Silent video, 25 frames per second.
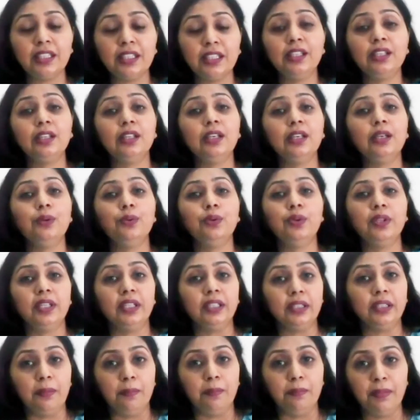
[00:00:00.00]

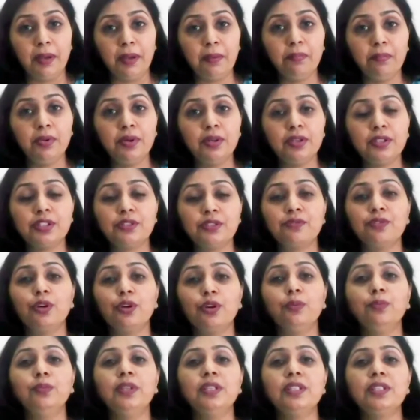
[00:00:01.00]
including the members
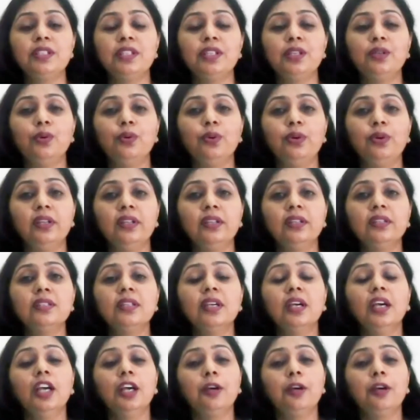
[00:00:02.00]
from the stakeholders,